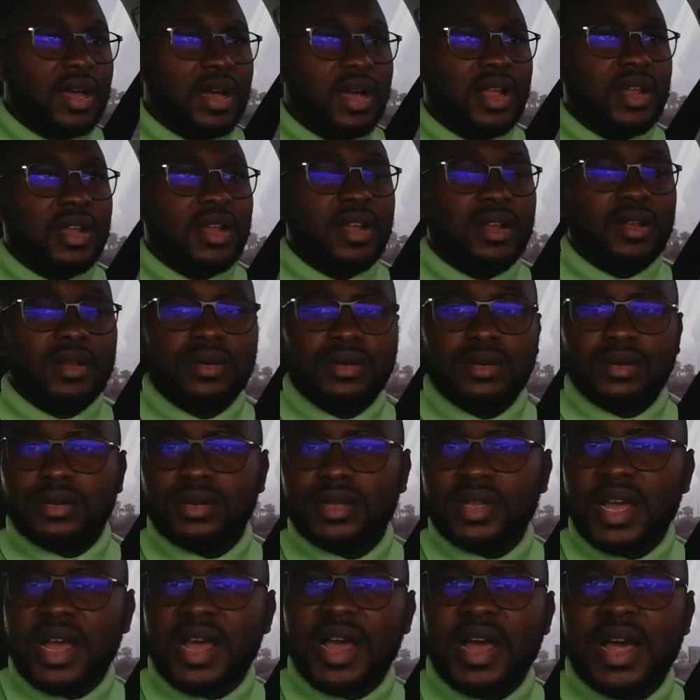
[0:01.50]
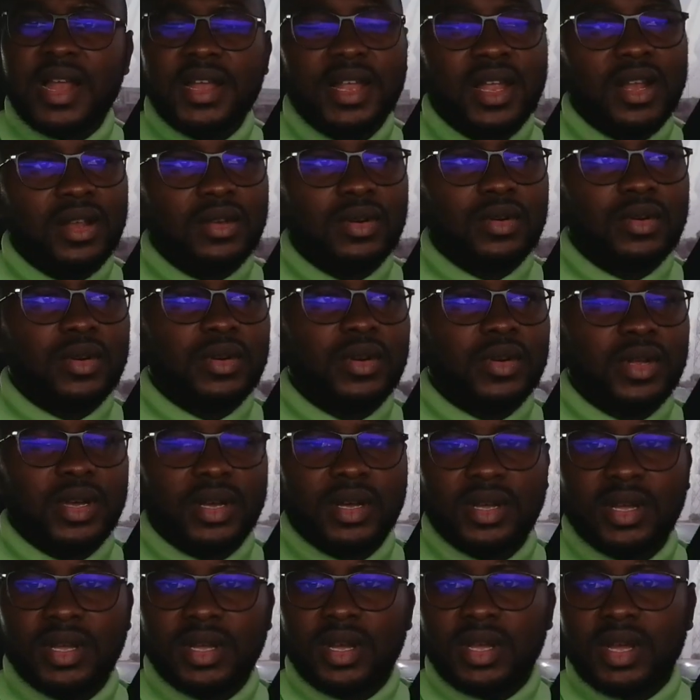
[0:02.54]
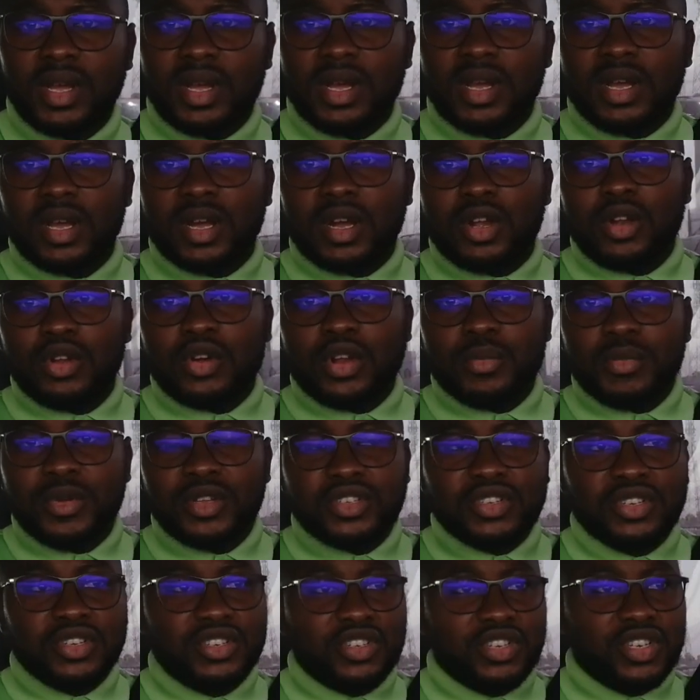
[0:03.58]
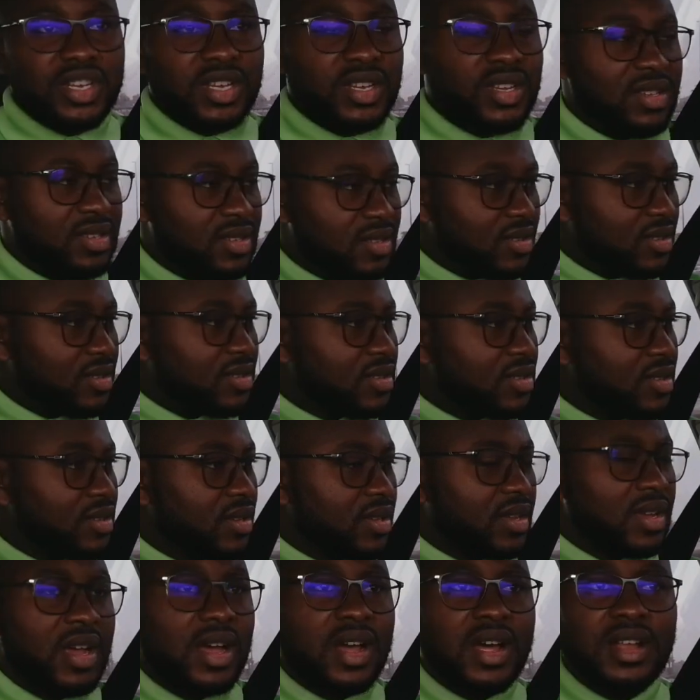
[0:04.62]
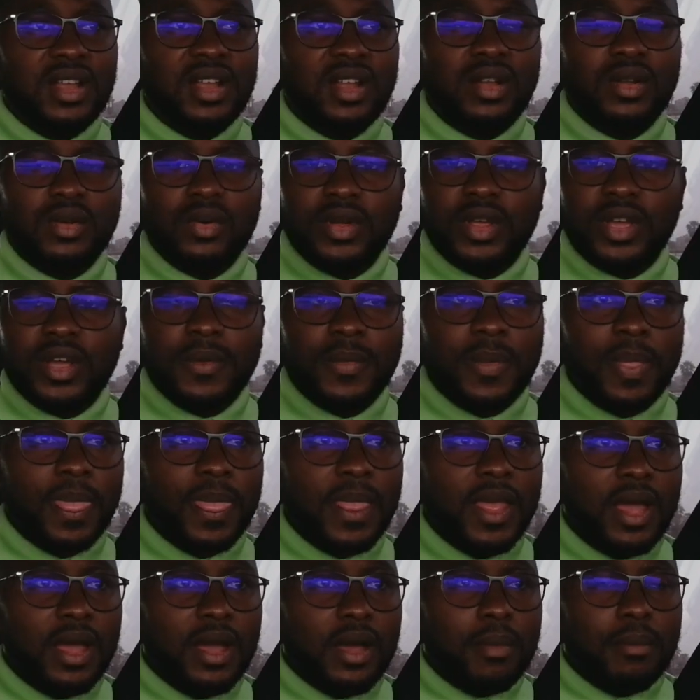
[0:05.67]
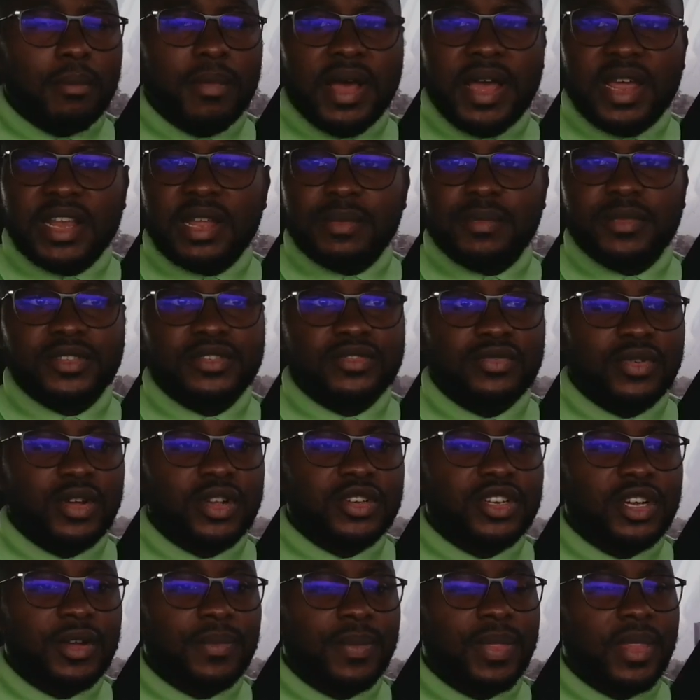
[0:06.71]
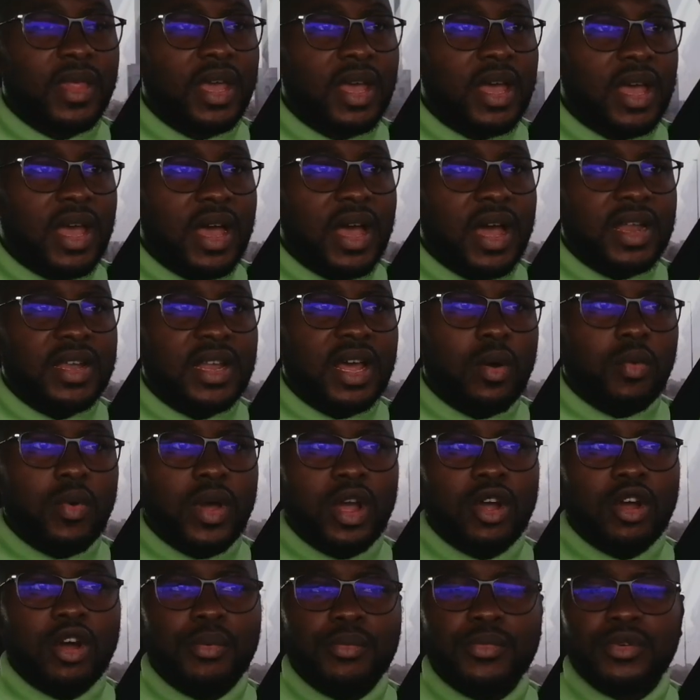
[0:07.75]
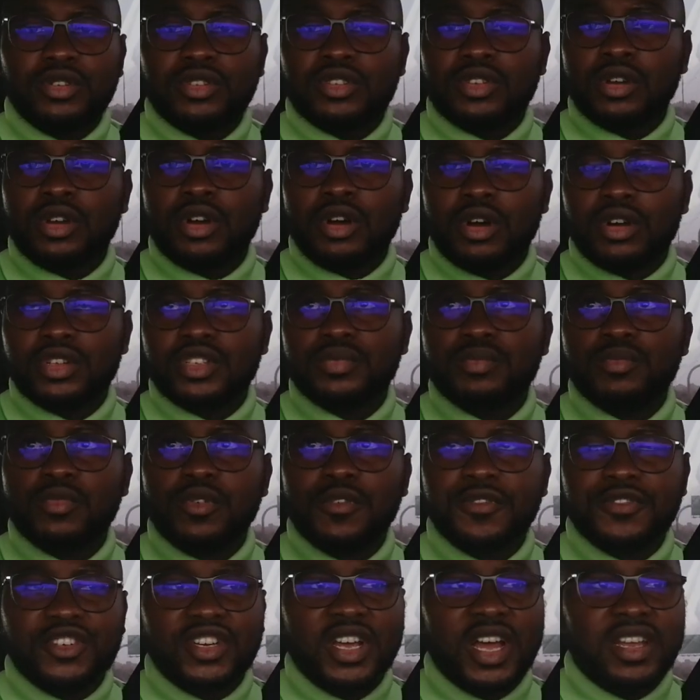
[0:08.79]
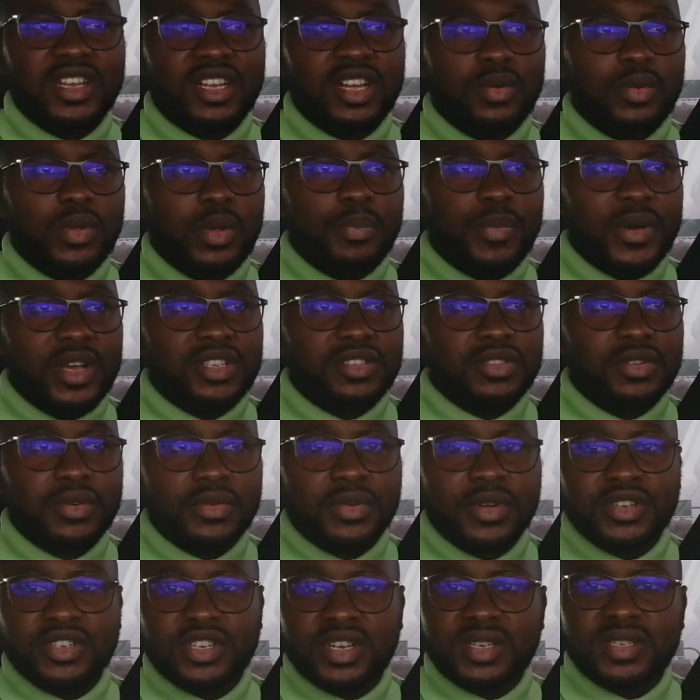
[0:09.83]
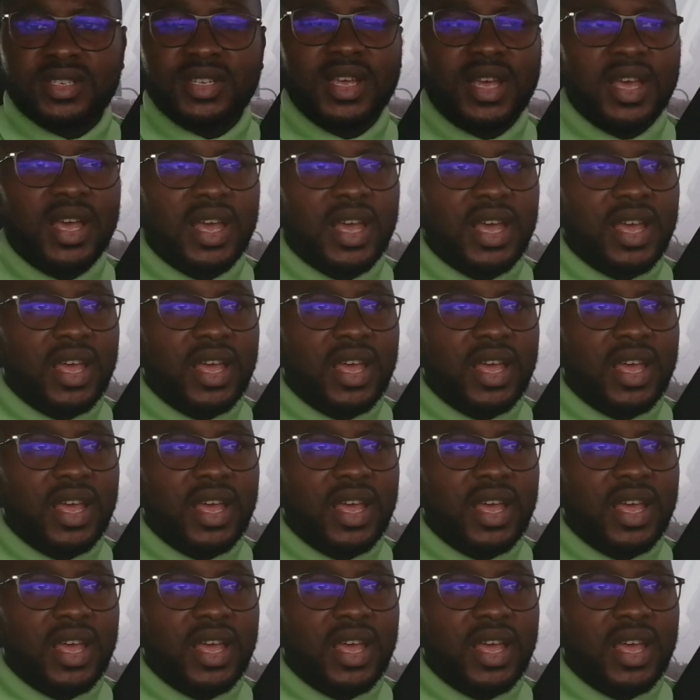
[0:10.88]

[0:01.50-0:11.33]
Hallelujah, hallelujah. Glory be to Jesus. Hallelujah. My name is Roger, and I welcome you to God's Move channel with Pastor Rogers